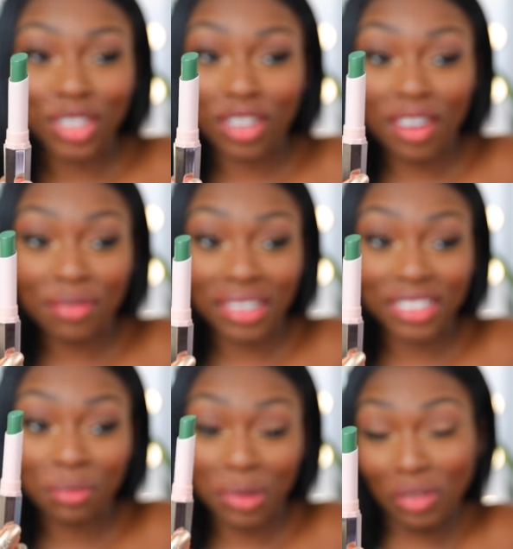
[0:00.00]
Don't know if
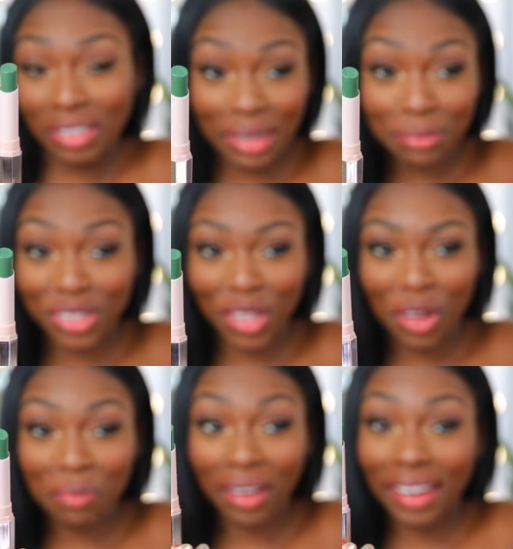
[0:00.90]
this should be on lips
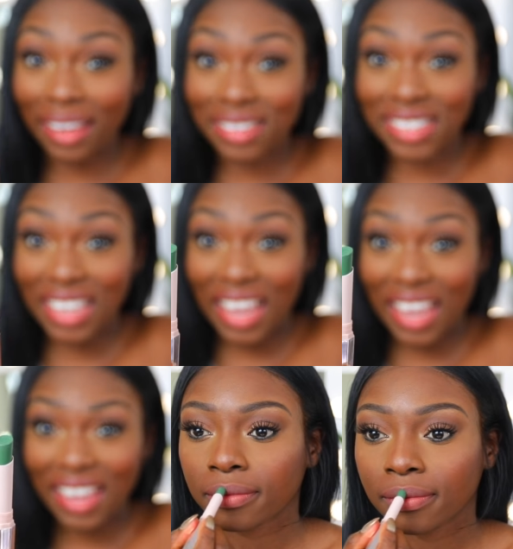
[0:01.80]
though, but let's
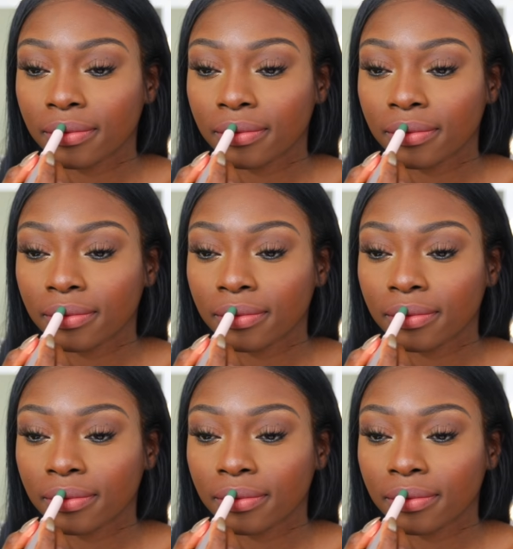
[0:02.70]
see.